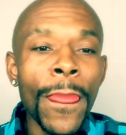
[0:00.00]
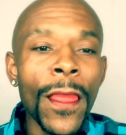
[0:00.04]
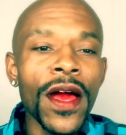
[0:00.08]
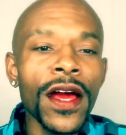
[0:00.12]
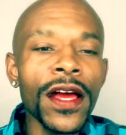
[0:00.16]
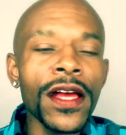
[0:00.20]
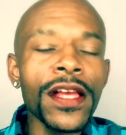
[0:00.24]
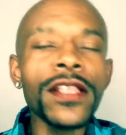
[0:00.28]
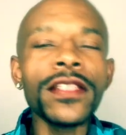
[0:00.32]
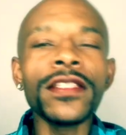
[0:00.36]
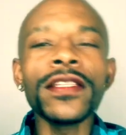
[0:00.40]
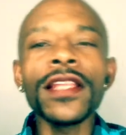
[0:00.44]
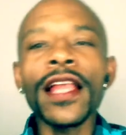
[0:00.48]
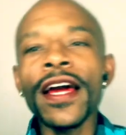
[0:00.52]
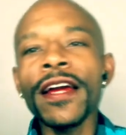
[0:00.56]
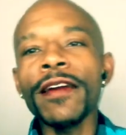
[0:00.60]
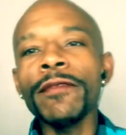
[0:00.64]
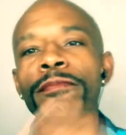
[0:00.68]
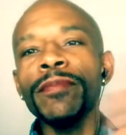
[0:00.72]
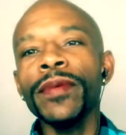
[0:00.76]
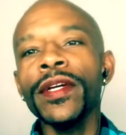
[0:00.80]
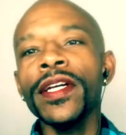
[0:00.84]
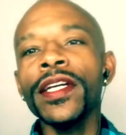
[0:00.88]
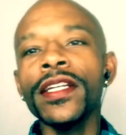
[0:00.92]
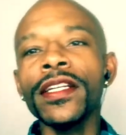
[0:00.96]
is
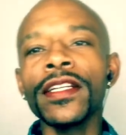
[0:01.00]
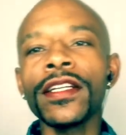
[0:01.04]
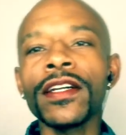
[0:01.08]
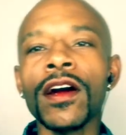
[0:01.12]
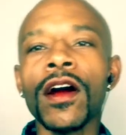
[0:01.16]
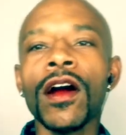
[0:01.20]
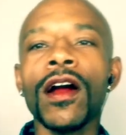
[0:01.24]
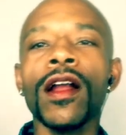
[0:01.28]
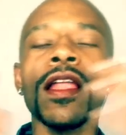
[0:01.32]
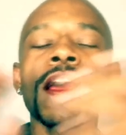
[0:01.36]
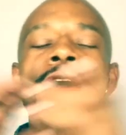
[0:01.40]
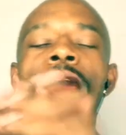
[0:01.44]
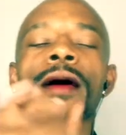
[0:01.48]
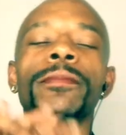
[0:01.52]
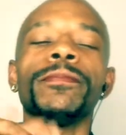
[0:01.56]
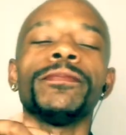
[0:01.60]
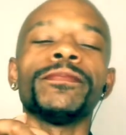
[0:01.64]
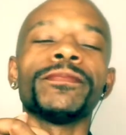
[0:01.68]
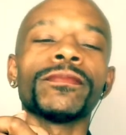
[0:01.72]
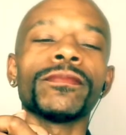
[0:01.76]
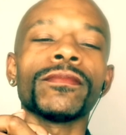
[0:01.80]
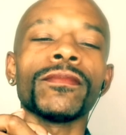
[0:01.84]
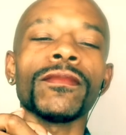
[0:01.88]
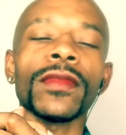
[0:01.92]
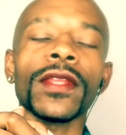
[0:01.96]
like being in a car lot.
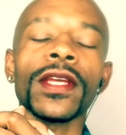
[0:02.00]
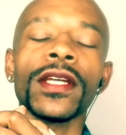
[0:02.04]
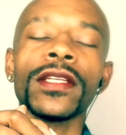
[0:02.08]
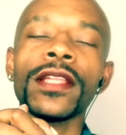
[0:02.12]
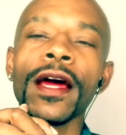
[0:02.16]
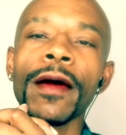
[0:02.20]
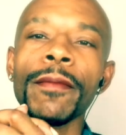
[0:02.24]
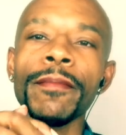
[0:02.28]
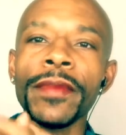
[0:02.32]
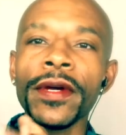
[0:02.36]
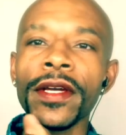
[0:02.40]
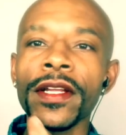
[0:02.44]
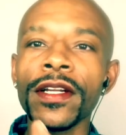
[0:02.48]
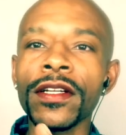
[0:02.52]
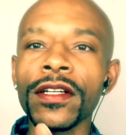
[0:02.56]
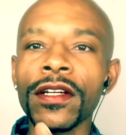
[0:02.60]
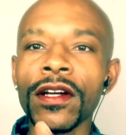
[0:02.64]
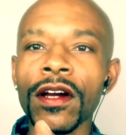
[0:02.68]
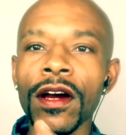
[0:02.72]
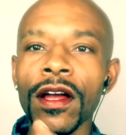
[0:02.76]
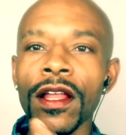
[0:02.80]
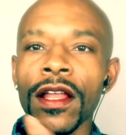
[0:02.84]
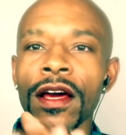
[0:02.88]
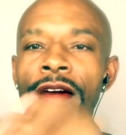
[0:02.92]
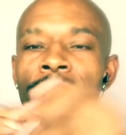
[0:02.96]
It's like being in a
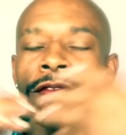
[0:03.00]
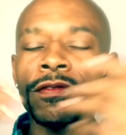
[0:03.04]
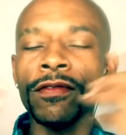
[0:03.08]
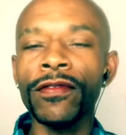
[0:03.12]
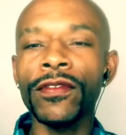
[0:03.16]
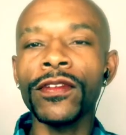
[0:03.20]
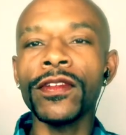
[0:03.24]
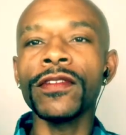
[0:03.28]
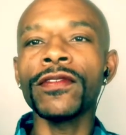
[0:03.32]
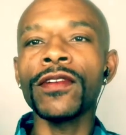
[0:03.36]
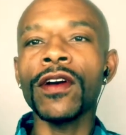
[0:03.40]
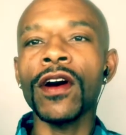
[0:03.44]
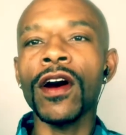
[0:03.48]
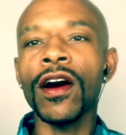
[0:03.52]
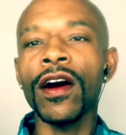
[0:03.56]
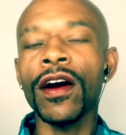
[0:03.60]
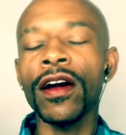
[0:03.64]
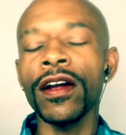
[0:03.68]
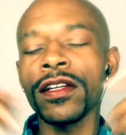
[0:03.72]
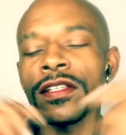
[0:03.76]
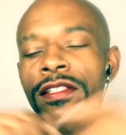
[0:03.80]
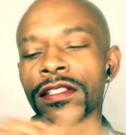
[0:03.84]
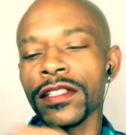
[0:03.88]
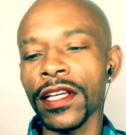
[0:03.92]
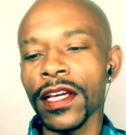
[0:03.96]
car lot full of
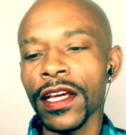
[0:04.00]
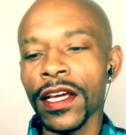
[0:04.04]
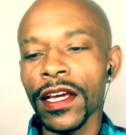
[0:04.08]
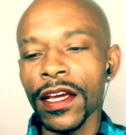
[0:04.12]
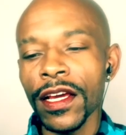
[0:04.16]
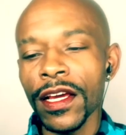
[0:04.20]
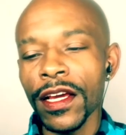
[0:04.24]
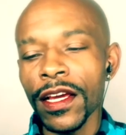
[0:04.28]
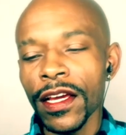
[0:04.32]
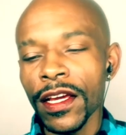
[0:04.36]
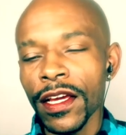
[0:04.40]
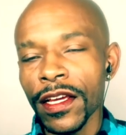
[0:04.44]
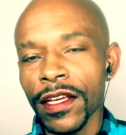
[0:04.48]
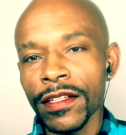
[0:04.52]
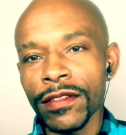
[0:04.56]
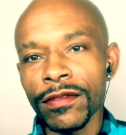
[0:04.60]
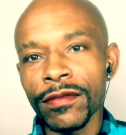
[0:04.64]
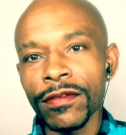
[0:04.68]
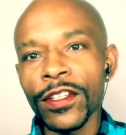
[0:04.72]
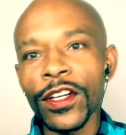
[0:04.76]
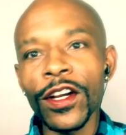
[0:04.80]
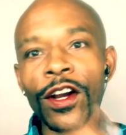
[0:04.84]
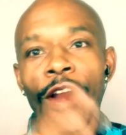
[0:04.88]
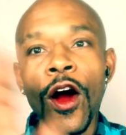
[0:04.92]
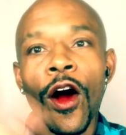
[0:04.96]
cars,
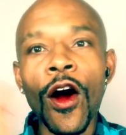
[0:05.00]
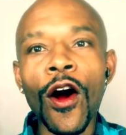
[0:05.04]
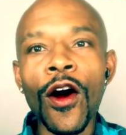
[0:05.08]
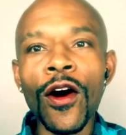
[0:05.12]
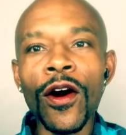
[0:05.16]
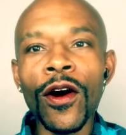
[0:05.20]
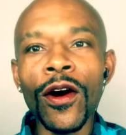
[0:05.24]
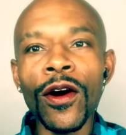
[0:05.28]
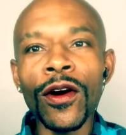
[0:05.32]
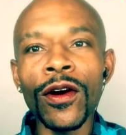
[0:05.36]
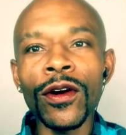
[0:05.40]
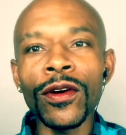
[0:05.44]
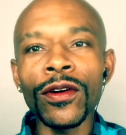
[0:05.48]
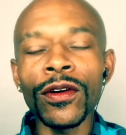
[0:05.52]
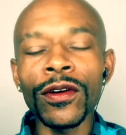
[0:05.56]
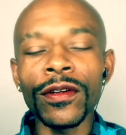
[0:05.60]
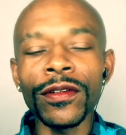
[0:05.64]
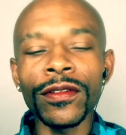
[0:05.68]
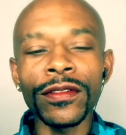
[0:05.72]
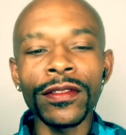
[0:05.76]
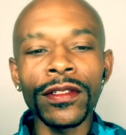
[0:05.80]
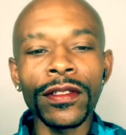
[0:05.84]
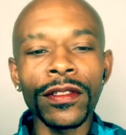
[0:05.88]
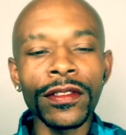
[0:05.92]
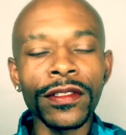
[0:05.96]
and they're all
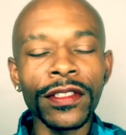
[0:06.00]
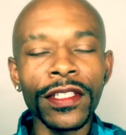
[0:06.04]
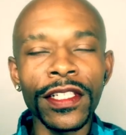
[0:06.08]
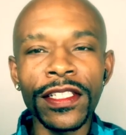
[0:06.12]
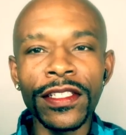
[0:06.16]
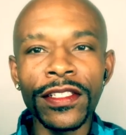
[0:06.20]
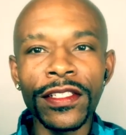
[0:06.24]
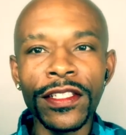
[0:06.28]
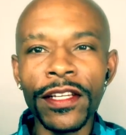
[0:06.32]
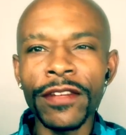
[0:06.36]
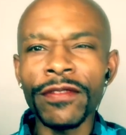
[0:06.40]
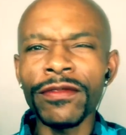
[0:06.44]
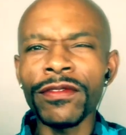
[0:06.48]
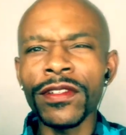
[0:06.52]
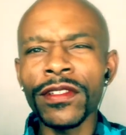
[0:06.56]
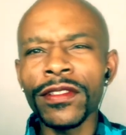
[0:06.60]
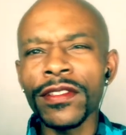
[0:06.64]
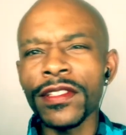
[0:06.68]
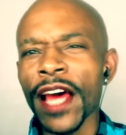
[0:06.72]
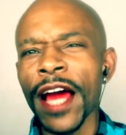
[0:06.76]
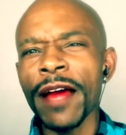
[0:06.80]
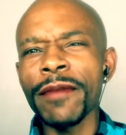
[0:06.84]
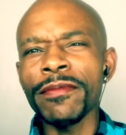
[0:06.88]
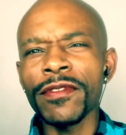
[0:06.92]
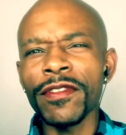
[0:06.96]
these different
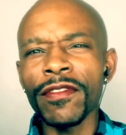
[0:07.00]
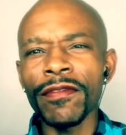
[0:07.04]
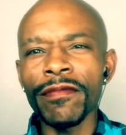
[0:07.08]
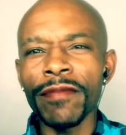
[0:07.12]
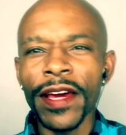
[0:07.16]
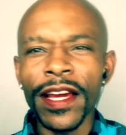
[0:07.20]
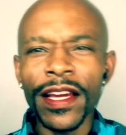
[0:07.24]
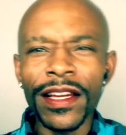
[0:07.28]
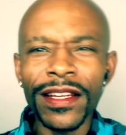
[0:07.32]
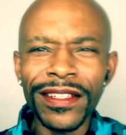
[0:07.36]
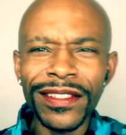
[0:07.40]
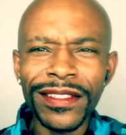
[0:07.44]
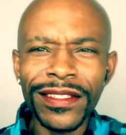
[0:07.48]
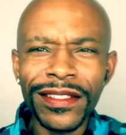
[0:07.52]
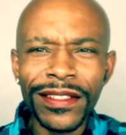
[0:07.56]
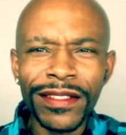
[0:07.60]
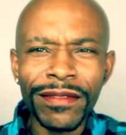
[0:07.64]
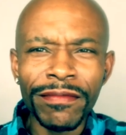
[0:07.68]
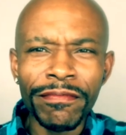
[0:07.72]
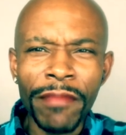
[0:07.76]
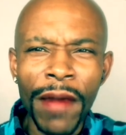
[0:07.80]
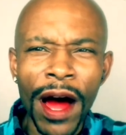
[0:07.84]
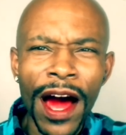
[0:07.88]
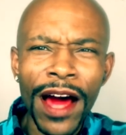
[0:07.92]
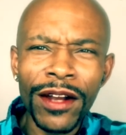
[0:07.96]
types of makes
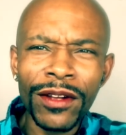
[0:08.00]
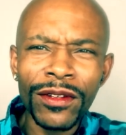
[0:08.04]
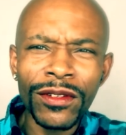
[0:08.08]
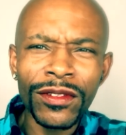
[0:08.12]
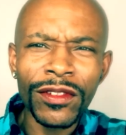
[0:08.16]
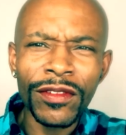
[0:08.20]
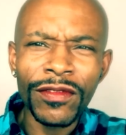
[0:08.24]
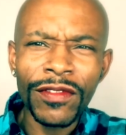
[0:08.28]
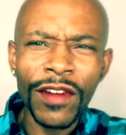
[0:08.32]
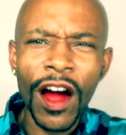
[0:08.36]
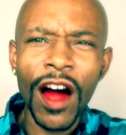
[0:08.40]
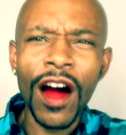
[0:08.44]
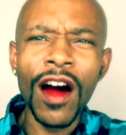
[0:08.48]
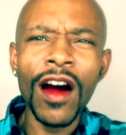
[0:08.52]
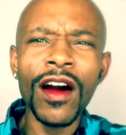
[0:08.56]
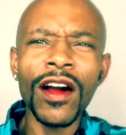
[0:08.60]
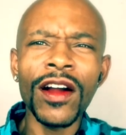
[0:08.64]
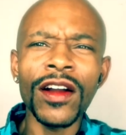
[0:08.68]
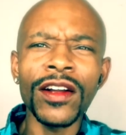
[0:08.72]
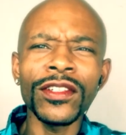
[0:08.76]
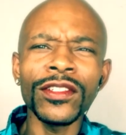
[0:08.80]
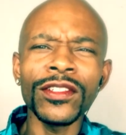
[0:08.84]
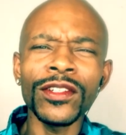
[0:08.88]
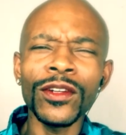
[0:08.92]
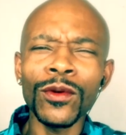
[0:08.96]
and models of
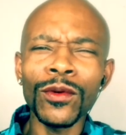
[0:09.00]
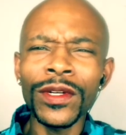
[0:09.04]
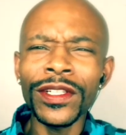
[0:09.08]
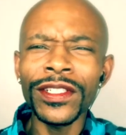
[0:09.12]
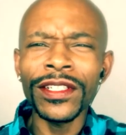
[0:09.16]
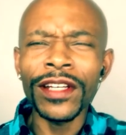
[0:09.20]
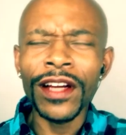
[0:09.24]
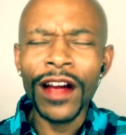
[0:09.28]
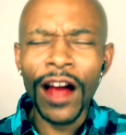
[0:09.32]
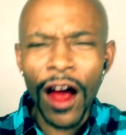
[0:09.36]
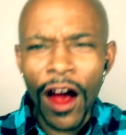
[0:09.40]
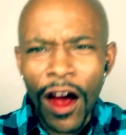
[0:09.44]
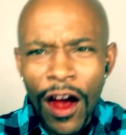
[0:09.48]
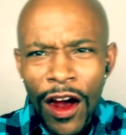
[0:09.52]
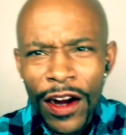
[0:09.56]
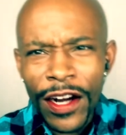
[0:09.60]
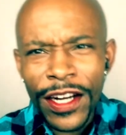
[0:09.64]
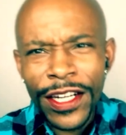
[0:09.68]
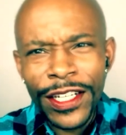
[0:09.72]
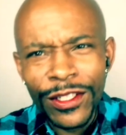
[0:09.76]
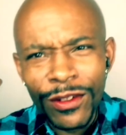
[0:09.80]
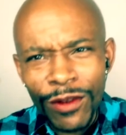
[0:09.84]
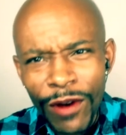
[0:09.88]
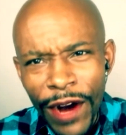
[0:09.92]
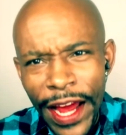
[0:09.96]
cars. Which car
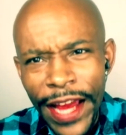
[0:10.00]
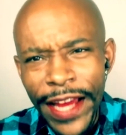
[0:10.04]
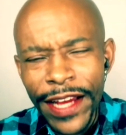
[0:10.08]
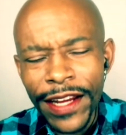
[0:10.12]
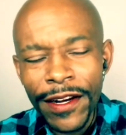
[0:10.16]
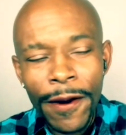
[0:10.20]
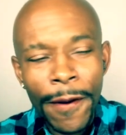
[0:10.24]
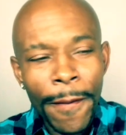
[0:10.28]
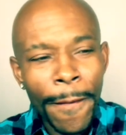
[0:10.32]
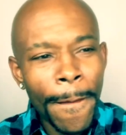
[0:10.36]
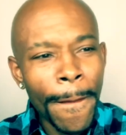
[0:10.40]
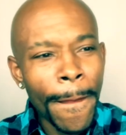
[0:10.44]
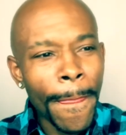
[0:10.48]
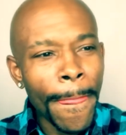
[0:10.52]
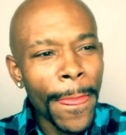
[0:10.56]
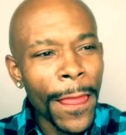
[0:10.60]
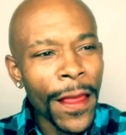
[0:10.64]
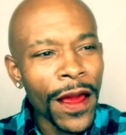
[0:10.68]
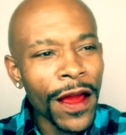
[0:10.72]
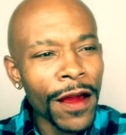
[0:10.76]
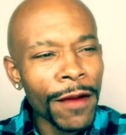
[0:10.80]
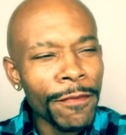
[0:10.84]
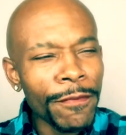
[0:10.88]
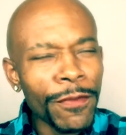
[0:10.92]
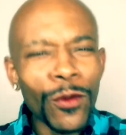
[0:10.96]
is right?
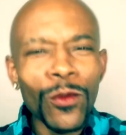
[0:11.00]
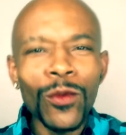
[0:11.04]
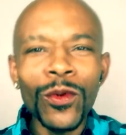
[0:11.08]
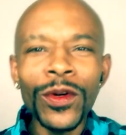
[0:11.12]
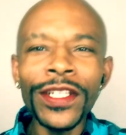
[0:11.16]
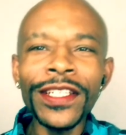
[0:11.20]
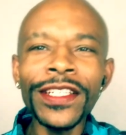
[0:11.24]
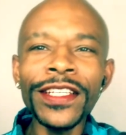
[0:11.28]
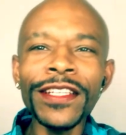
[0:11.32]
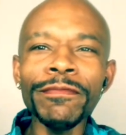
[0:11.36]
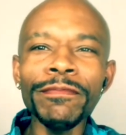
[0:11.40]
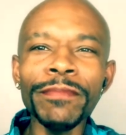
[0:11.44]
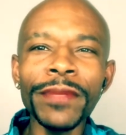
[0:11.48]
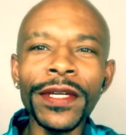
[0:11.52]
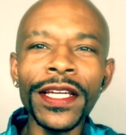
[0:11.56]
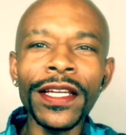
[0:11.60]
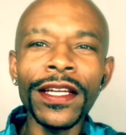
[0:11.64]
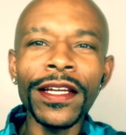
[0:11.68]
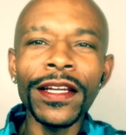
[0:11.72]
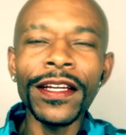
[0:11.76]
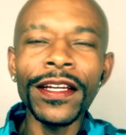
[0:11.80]
But wouldn't it be